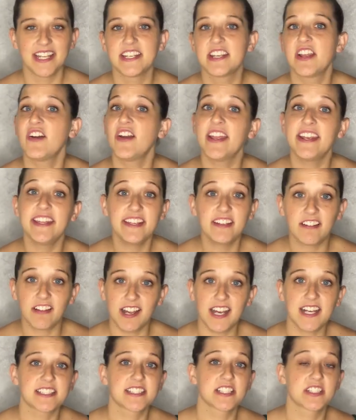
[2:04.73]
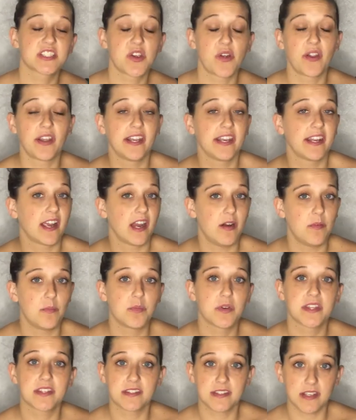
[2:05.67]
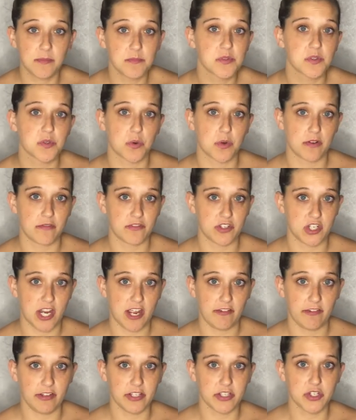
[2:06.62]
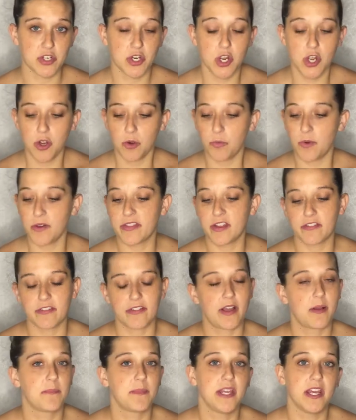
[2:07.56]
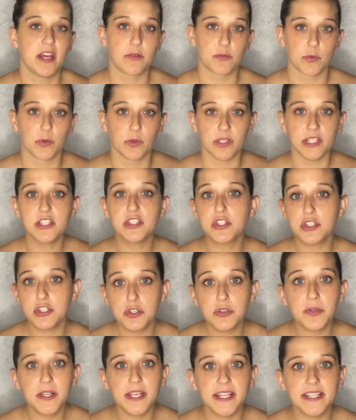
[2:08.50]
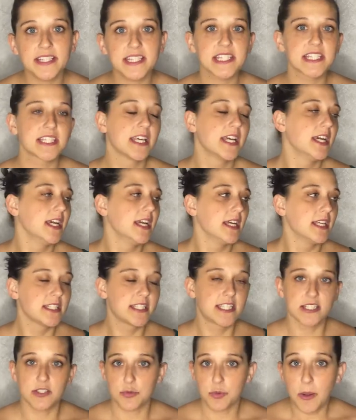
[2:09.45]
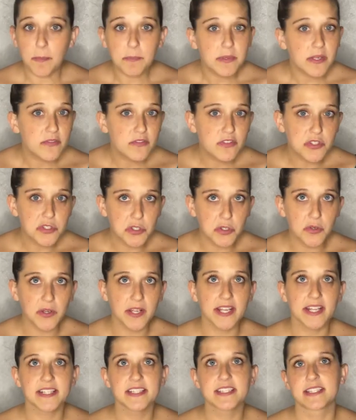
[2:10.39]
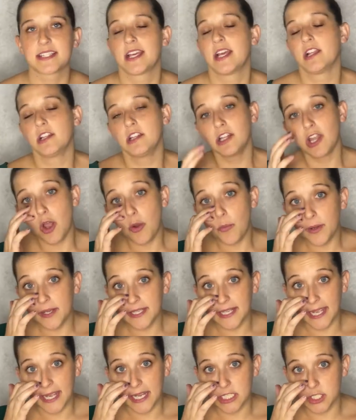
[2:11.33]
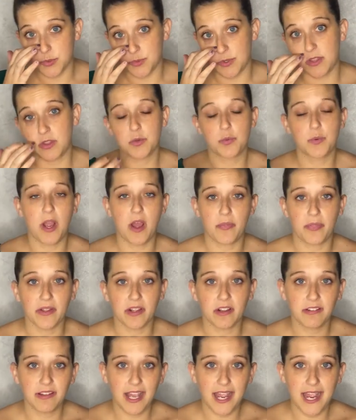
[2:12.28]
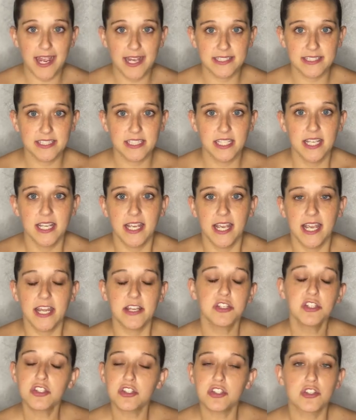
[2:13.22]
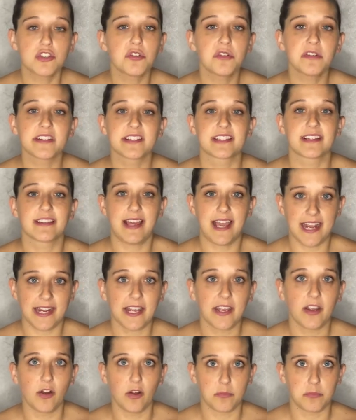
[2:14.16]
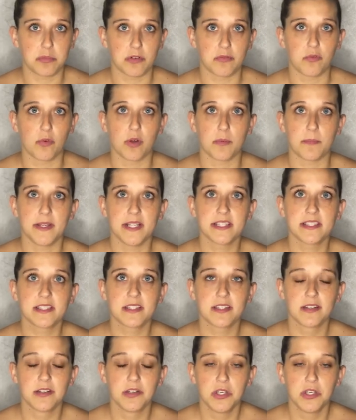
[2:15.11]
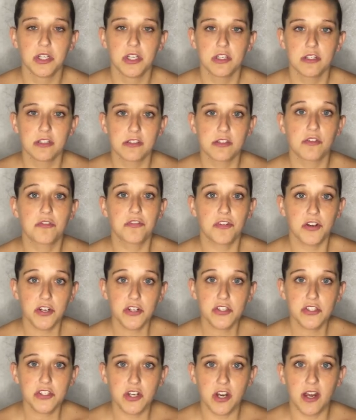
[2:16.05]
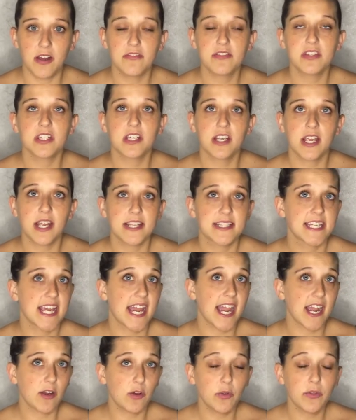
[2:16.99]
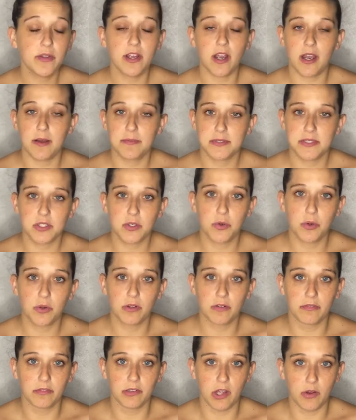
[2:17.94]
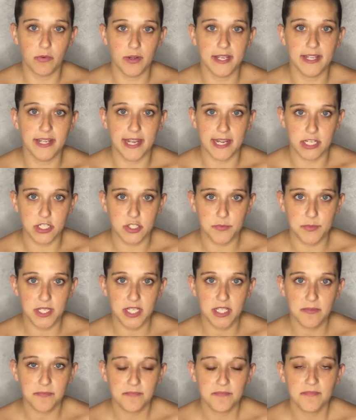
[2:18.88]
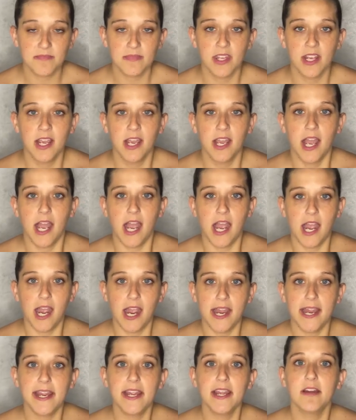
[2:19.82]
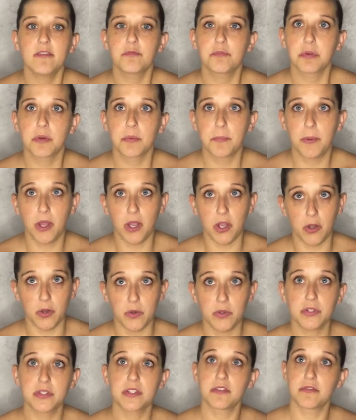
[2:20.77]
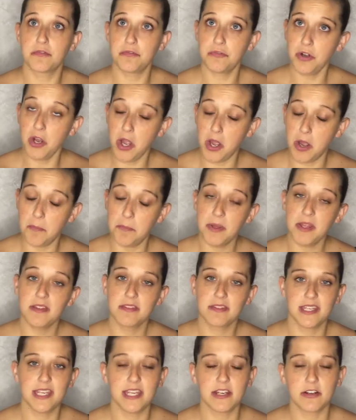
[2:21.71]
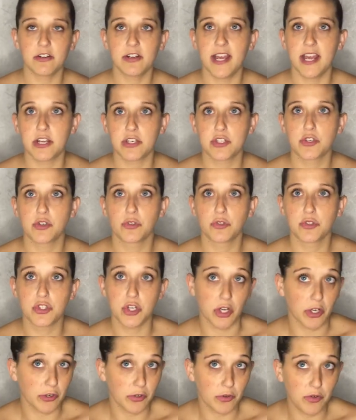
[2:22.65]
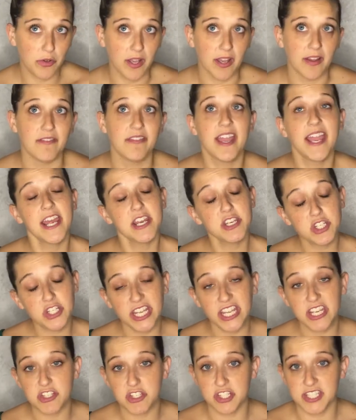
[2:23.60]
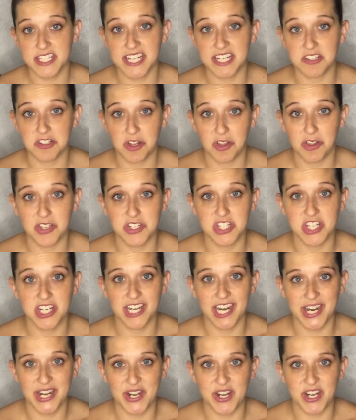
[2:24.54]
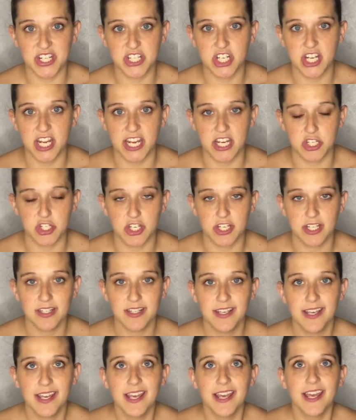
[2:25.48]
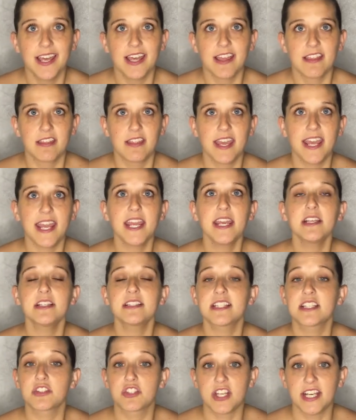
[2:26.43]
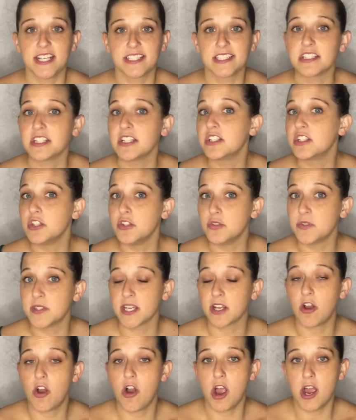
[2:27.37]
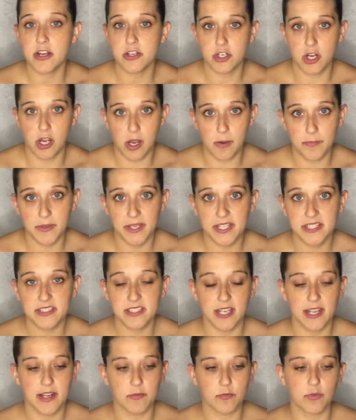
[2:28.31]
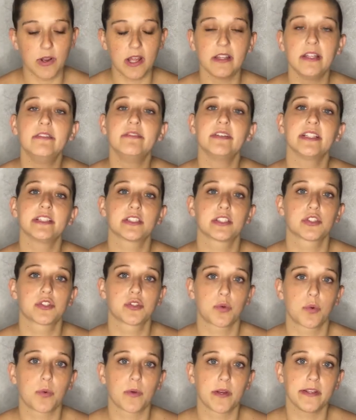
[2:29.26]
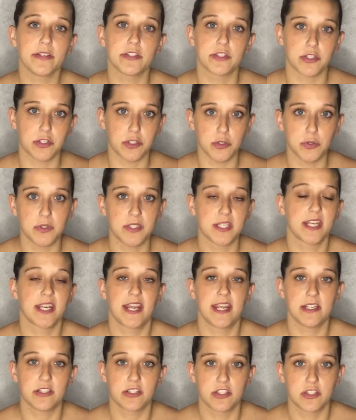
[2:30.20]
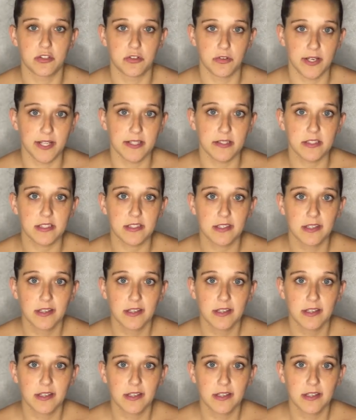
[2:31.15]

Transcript: Now, any class is going to come with some sort of challenge, whether that be unruly students, disruptive students, low engagement throughout the class, and just students lacking on performance. So first off, to tackle the obstacle of low engagement, I have proposed from the International Journal of Education, Technology, and Higher Education. They suggested using hot topics and relevant stories to today's students.